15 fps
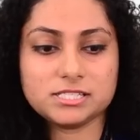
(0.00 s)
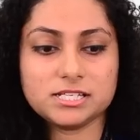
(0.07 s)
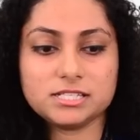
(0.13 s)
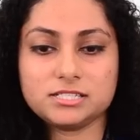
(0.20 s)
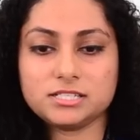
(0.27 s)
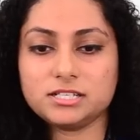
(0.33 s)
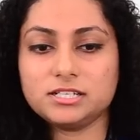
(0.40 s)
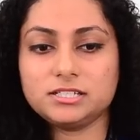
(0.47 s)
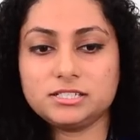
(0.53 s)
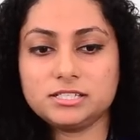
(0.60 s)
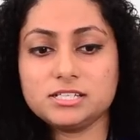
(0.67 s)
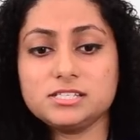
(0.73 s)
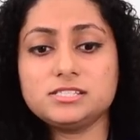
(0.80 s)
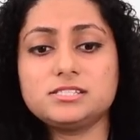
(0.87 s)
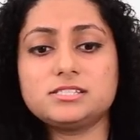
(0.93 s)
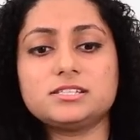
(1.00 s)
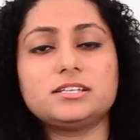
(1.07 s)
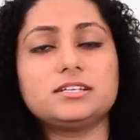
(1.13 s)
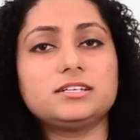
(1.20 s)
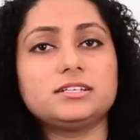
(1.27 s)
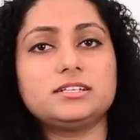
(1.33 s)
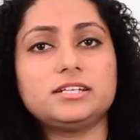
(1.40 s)
that it is
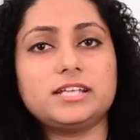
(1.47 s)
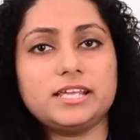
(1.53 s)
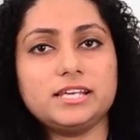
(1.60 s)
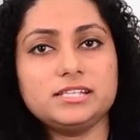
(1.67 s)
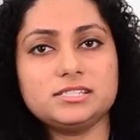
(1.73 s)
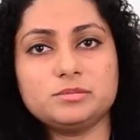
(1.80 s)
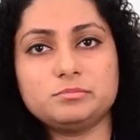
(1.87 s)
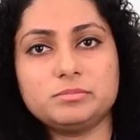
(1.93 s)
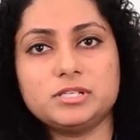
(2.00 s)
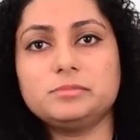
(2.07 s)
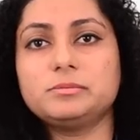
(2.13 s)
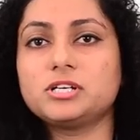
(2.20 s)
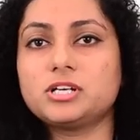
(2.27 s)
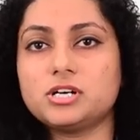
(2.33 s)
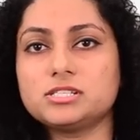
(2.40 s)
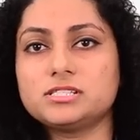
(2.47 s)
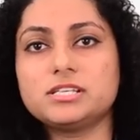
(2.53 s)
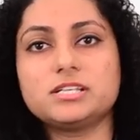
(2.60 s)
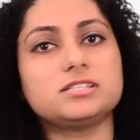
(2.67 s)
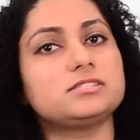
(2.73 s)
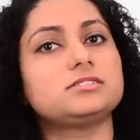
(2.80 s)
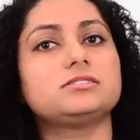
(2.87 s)
really simple because
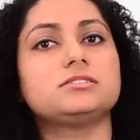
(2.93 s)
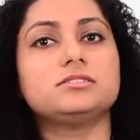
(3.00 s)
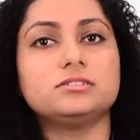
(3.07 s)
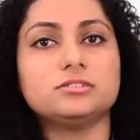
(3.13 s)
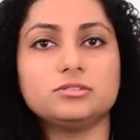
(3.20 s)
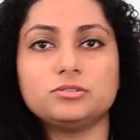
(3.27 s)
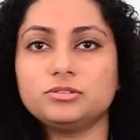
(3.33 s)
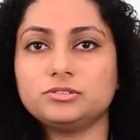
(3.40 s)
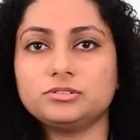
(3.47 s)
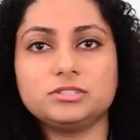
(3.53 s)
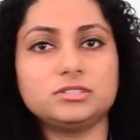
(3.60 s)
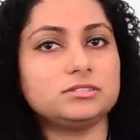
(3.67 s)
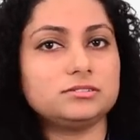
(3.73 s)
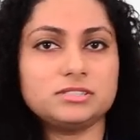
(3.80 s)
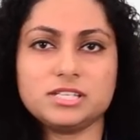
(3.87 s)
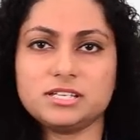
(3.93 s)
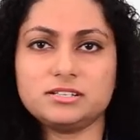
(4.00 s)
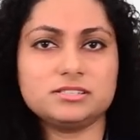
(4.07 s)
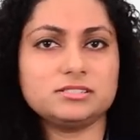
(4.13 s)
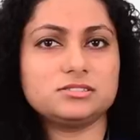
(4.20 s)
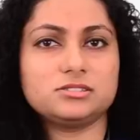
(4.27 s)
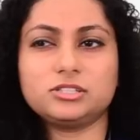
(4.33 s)
there is no
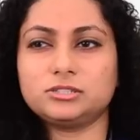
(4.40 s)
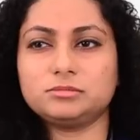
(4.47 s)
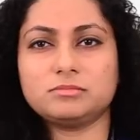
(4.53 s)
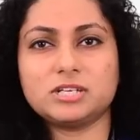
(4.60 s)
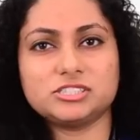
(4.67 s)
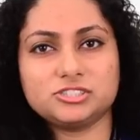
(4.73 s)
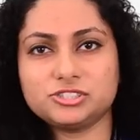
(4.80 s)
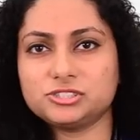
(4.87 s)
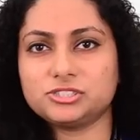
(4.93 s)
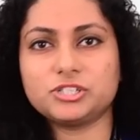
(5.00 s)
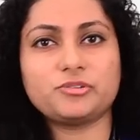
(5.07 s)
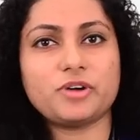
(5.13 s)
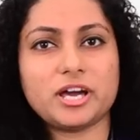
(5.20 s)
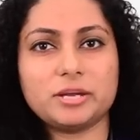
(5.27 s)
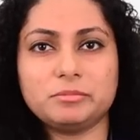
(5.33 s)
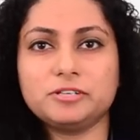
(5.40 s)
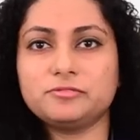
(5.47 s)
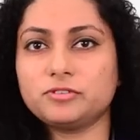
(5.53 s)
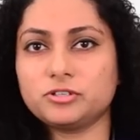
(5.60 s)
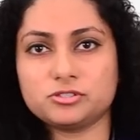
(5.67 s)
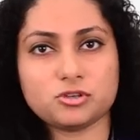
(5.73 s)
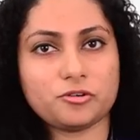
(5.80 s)
there is not much requirement
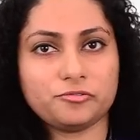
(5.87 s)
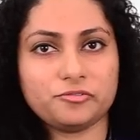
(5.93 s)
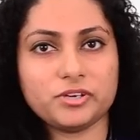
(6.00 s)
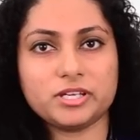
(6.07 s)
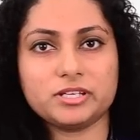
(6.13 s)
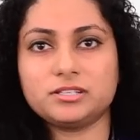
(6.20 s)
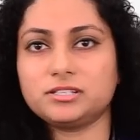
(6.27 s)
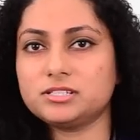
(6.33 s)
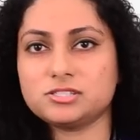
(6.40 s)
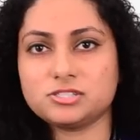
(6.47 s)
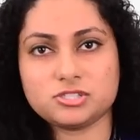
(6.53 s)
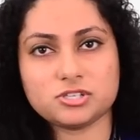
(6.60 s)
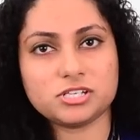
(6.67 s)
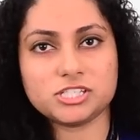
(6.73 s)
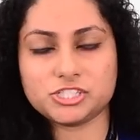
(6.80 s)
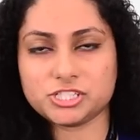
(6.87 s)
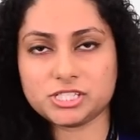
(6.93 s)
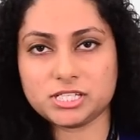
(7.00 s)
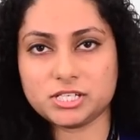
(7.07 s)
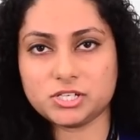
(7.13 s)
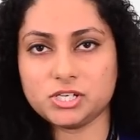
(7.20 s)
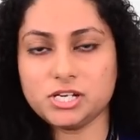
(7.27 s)
for software installation
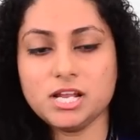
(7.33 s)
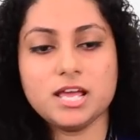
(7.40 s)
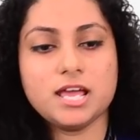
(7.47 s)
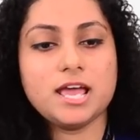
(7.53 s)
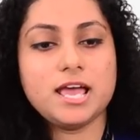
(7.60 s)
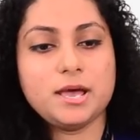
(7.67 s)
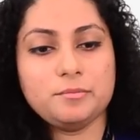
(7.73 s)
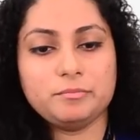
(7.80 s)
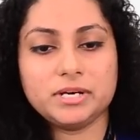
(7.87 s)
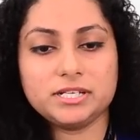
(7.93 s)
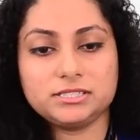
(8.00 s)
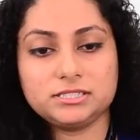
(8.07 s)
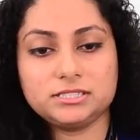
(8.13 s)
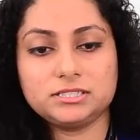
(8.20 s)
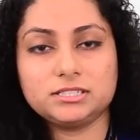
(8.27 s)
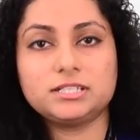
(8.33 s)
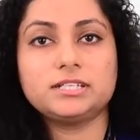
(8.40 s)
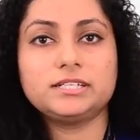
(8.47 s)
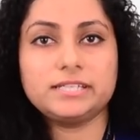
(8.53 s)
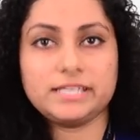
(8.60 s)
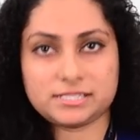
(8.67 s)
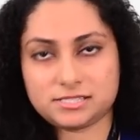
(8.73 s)
and all but
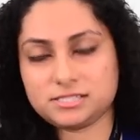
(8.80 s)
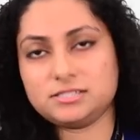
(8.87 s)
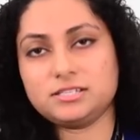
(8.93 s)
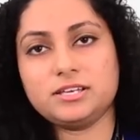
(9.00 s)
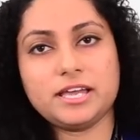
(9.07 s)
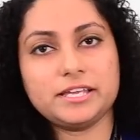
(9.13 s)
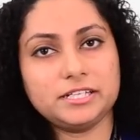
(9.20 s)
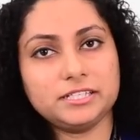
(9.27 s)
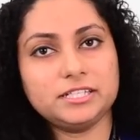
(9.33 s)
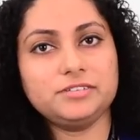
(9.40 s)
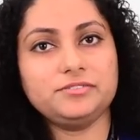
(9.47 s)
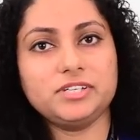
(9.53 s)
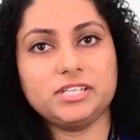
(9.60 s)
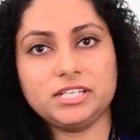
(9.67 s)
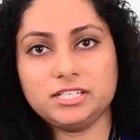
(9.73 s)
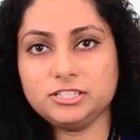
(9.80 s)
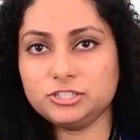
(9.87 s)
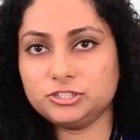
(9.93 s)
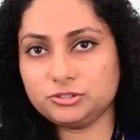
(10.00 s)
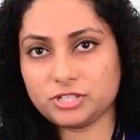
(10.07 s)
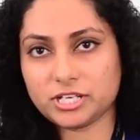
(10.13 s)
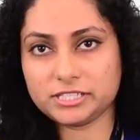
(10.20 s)
yes editor we need
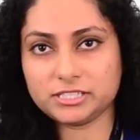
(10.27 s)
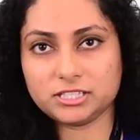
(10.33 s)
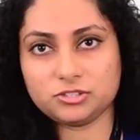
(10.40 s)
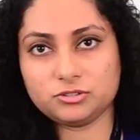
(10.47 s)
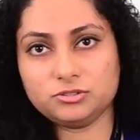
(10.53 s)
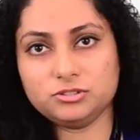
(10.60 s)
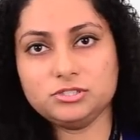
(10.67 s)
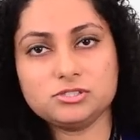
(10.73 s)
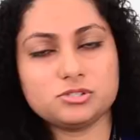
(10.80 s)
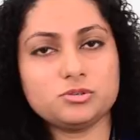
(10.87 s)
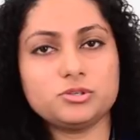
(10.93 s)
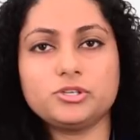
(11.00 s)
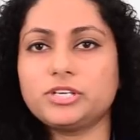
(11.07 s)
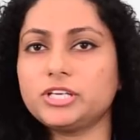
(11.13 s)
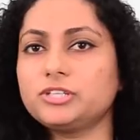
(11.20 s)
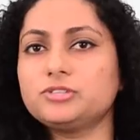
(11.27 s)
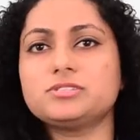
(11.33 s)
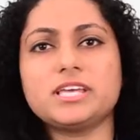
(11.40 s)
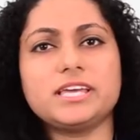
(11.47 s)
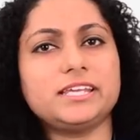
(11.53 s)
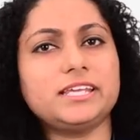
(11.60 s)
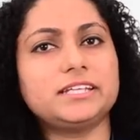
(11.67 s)
to write a code so you can use
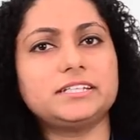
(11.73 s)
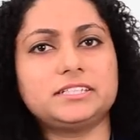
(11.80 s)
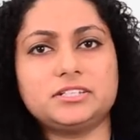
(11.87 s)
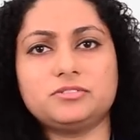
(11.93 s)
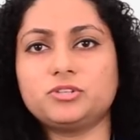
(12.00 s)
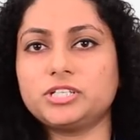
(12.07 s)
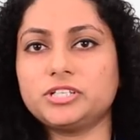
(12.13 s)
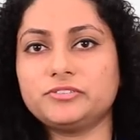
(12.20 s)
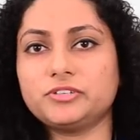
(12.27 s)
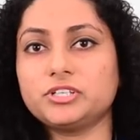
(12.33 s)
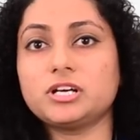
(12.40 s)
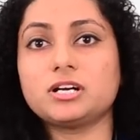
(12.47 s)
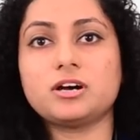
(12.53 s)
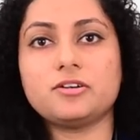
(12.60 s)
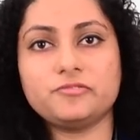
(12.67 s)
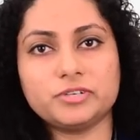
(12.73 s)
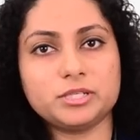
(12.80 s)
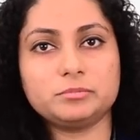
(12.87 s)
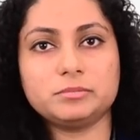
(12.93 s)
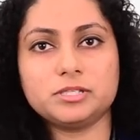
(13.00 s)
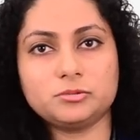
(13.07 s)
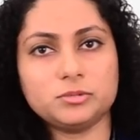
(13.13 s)
any editor whatever you are
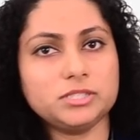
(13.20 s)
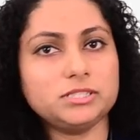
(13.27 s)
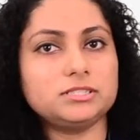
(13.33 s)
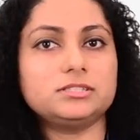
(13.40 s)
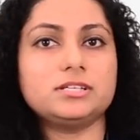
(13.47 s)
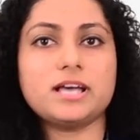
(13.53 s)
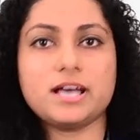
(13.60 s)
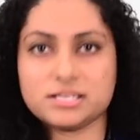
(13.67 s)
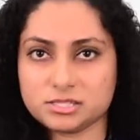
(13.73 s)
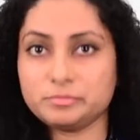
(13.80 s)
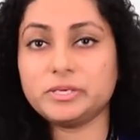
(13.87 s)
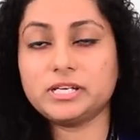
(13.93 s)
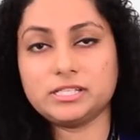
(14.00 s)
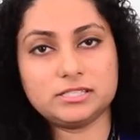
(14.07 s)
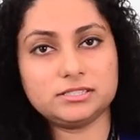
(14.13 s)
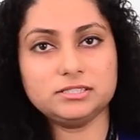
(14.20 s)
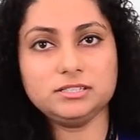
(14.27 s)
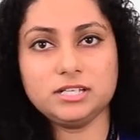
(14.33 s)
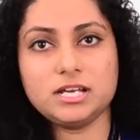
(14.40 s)
comfortable with as a beginner